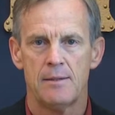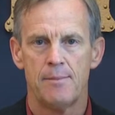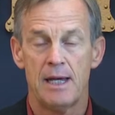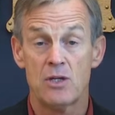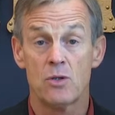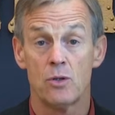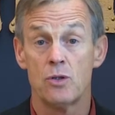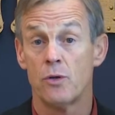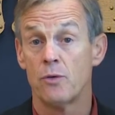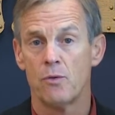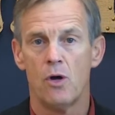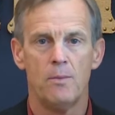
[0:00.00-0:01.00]
based on
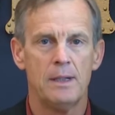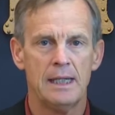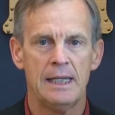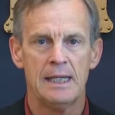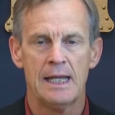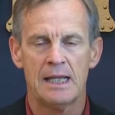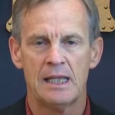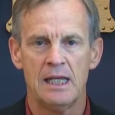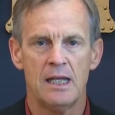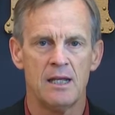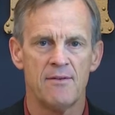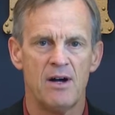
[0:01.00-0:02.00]
your enrollment at the
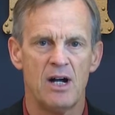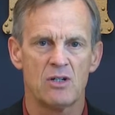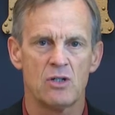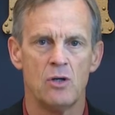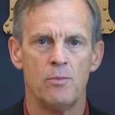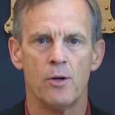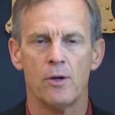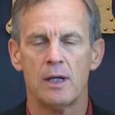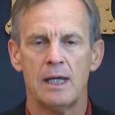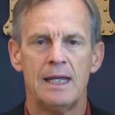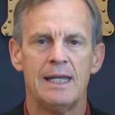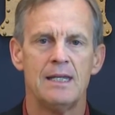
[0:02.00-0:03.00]
end of October,
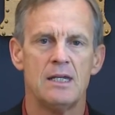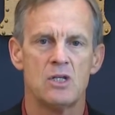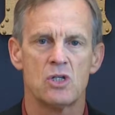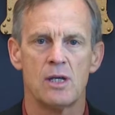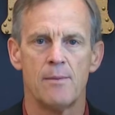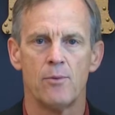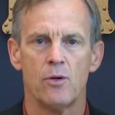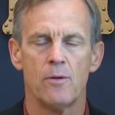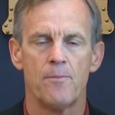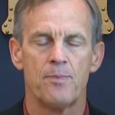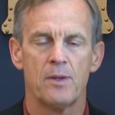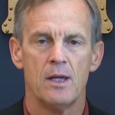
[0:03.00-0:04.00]
and in December,